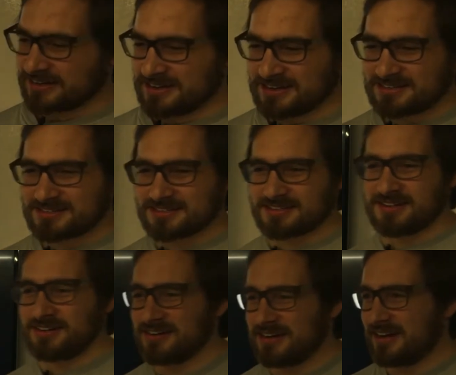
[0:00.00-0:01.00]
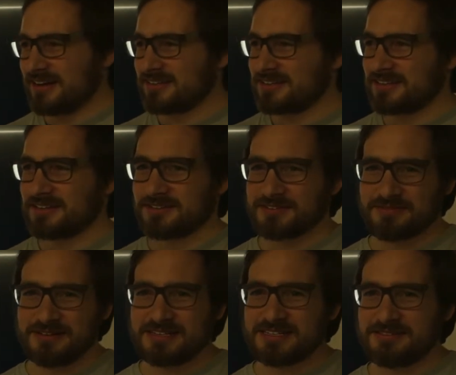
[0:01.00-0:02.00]
That's all I had.
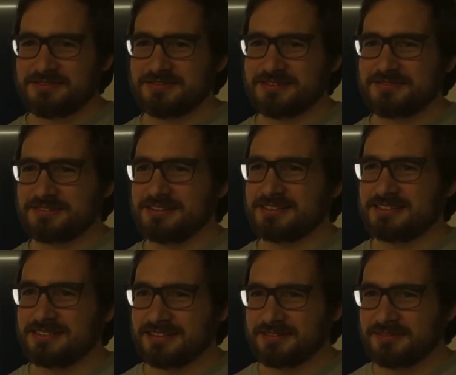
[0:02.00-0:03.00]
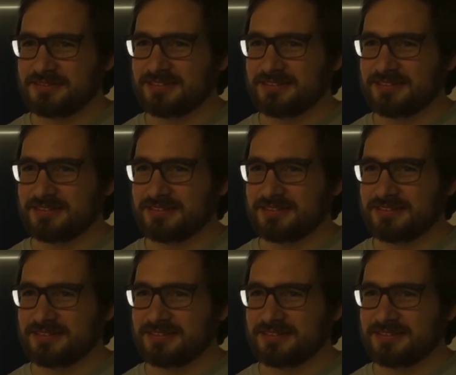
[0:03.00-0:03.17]
Thanks everyone for listening.